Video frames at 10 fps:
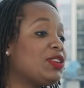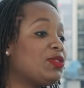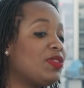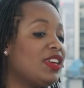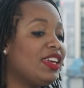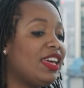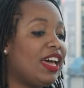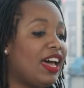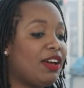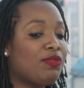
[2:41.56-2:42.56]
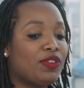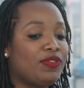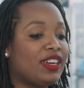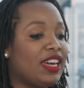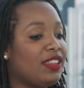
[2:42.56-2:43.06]
So I work
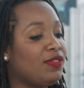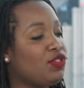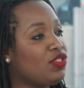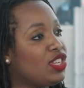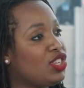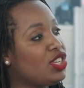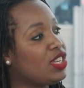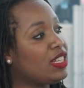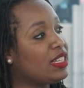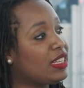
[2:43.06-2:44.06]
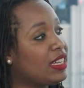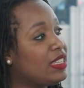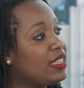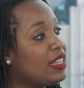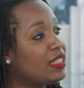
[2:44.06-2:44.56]
for kind of traditional
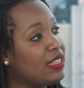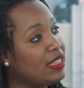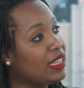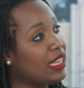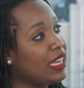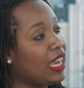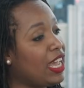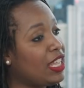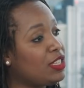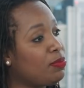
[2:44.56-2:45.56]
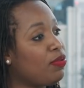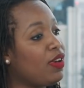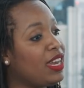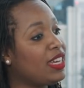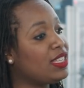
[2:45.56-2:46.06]
consultancy, and
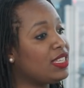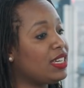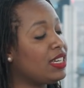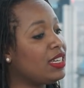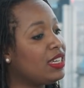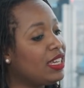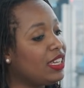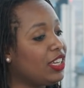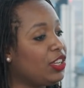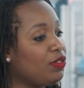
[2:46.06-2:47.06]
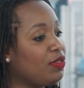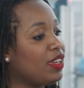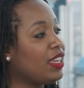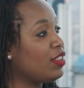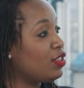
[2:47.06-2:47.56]
prior to,
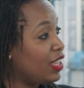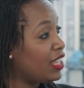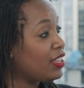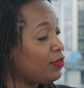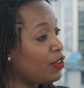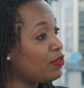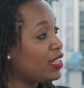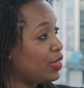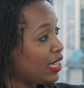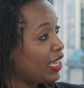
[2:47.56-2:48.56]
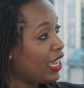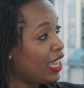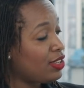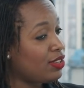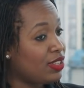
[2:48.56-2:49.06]
getting involved in the Thinking
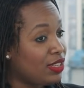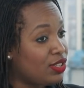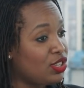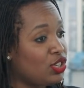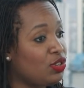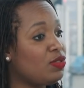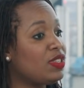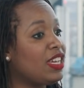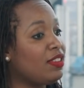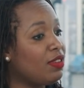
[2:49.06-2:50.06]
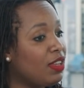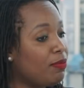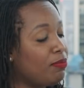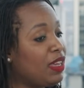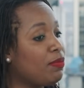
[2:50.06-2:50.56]
Ahead Institute and
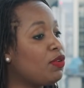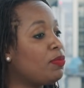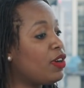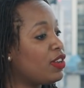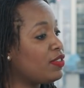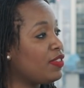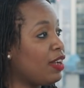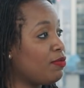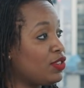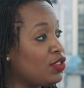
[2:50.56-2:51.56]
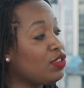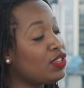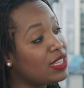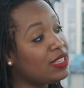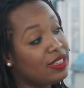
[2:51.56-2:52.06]
being more part of that
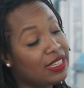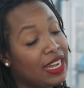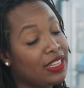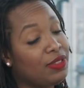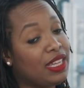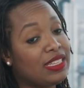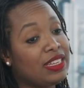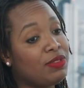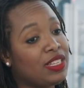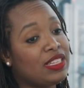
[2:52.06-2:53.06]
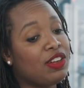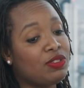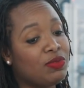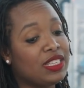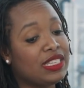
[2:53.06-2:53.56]
research side of things at Willis
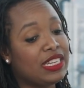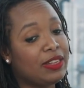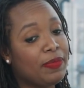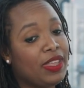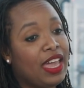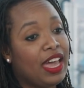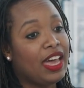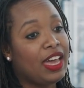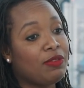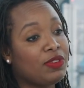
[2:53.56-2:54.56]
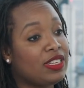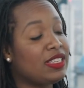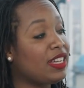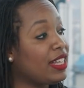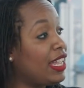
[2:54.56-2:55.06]
Towers Watson, I
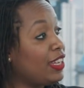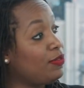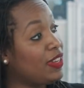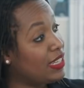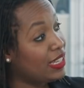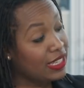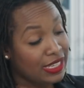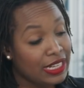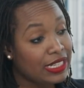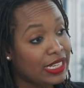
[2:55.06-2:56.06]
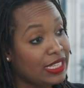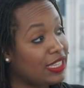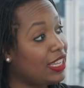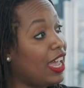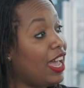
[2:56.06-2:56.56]
was a client-facing consultant,